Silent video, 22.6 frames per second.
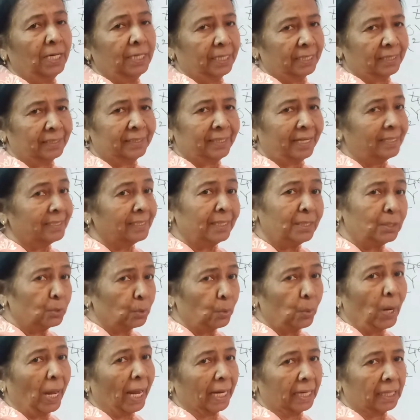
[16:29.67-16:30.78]
distance is
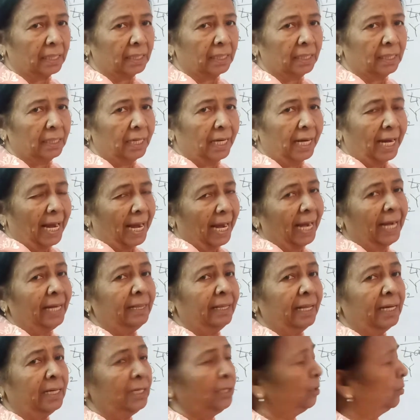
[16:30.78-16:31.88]
square. And
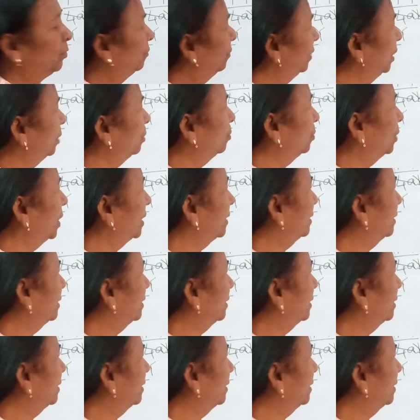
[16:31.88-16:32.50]
then you will do the